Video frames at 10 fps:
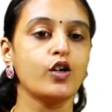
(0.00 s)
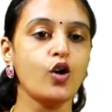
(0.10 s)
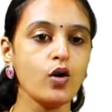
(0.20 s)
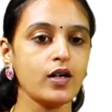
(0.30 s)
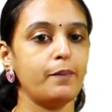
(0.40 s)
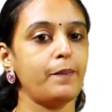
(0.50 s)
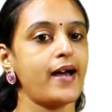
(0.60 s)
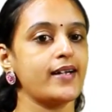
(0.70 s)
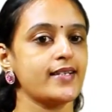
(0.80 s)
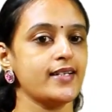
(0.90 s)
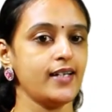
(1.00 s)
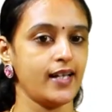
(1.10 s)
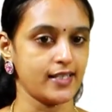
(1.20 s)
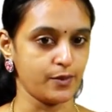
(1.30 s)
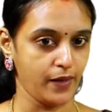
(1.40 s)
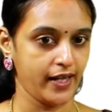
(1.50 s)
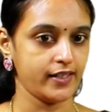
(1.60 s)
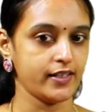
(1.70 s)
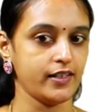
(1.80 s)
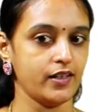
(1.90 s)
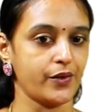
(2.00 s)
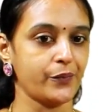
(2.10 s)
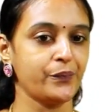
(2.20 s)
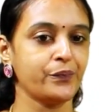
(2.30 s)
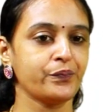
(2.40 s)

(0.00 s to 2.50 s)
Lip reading: No comparison is made here.